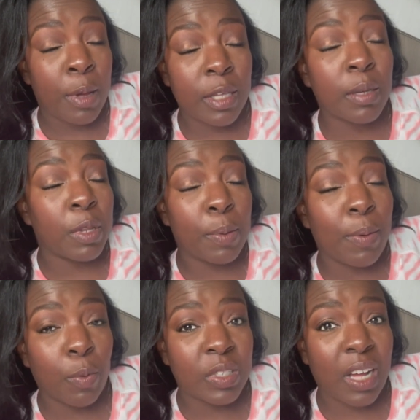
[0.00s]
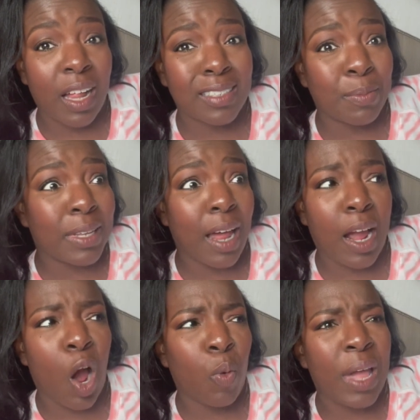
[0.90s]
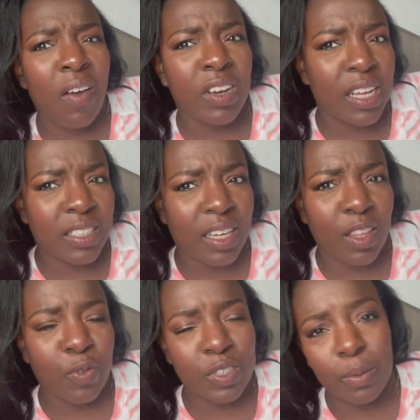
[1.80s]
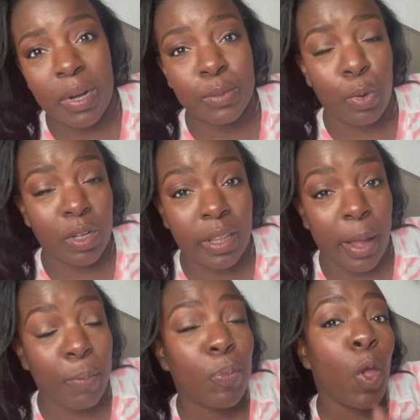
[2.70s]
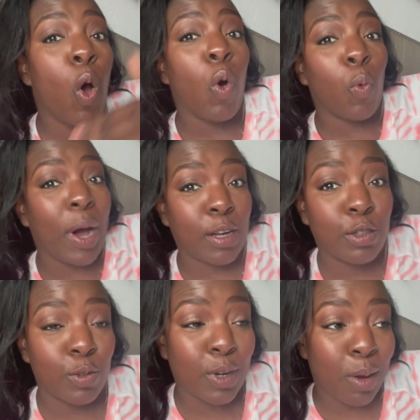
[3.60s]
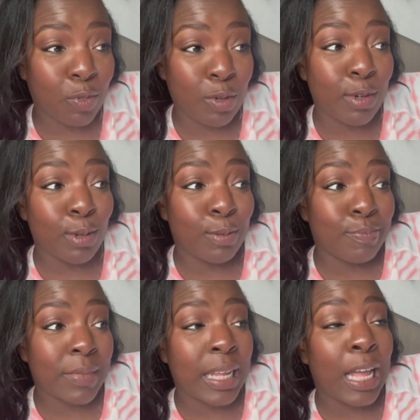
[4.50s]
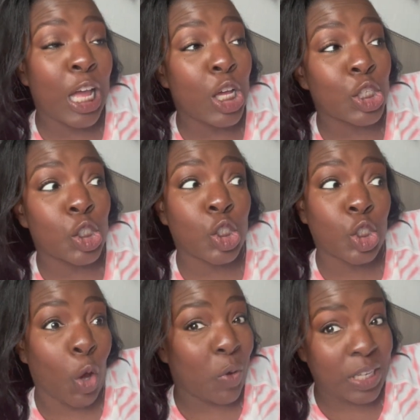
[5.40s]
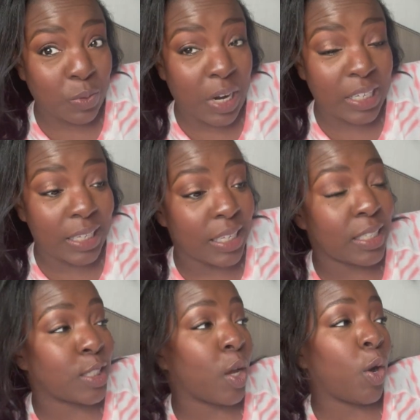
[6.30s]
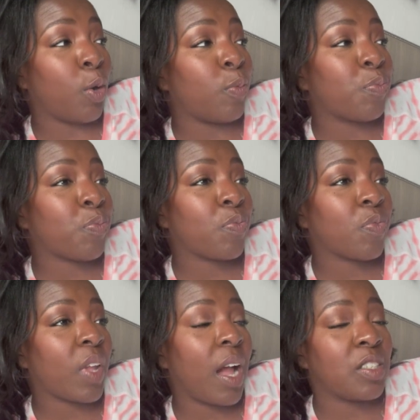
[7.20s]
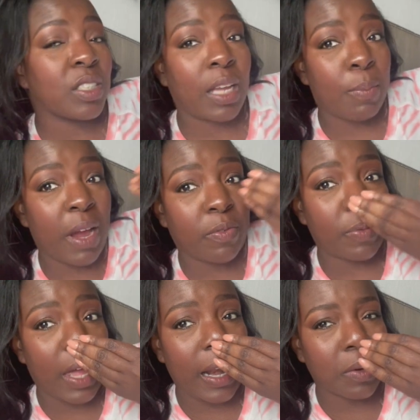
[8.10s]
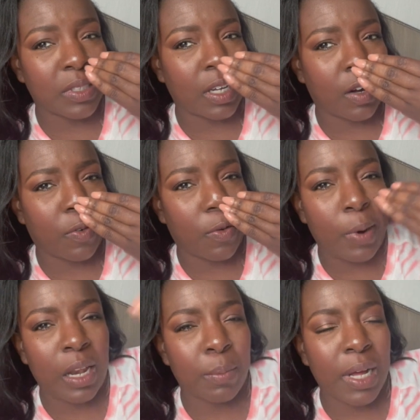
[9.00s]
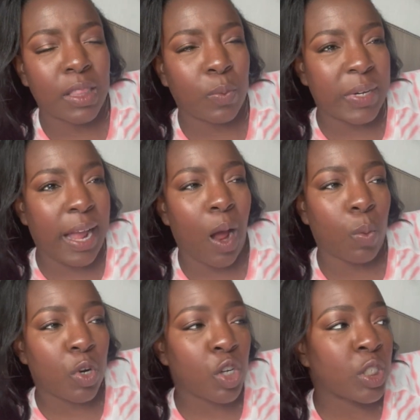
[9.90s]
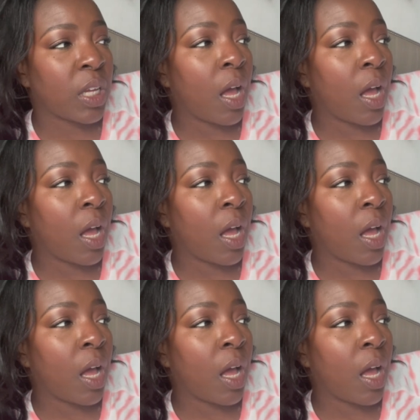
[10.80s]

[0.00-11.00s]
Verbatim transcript: some of the people I went to college to be like, oh, we having a get together for somebody's birthday. Why don't you come through? So that's what I did. So I just got back from that. I was there for probably about three hours.